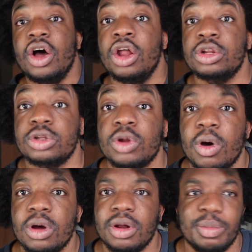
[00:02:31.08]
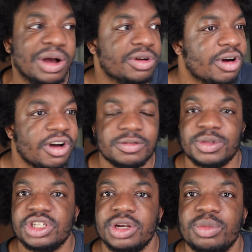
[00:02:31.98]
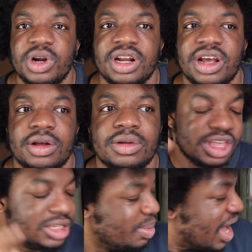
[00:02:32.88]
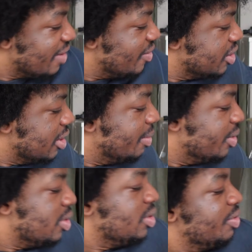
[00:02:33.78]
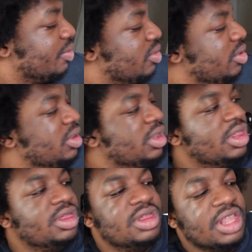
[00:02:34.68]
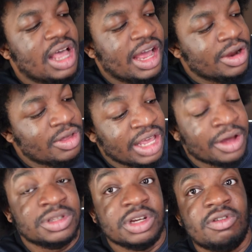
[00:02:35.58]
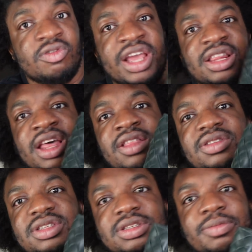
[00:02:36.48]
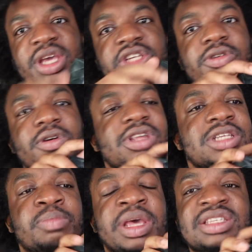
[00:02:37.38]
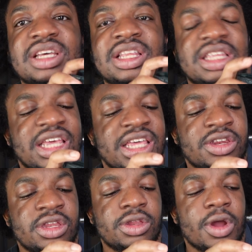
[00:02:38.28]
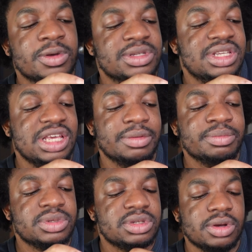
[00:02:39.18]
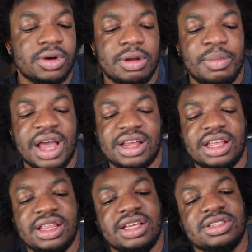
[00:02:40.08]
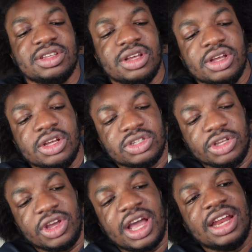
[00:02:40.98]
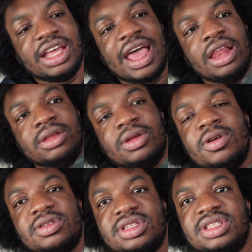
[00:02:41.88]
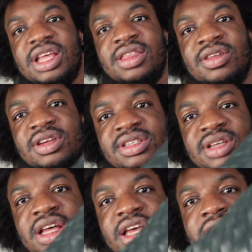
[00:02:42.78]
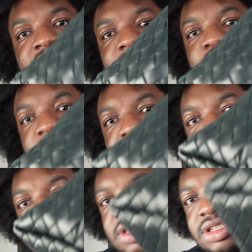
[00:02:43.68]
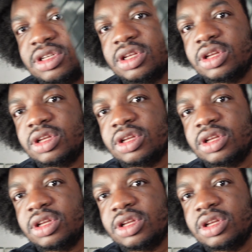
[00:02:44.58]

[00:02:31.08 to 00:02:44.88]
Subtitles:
a lot about craftsmanship right now. This bag, for example, I know they go to great lengths to make sure there's basically no seams on a bag like this. So you kind of get lost in the design because